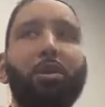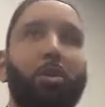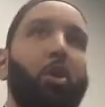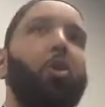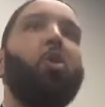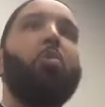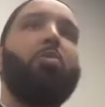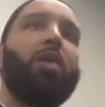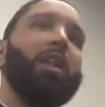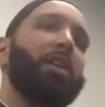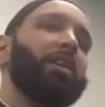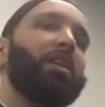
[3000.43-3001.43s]
go
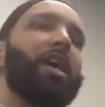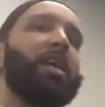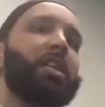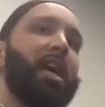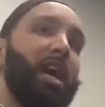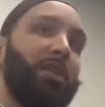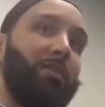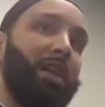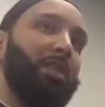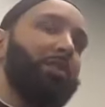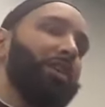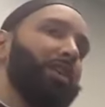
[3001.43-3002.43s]
pray the janaza and
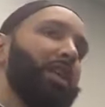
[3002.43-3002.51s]
follow the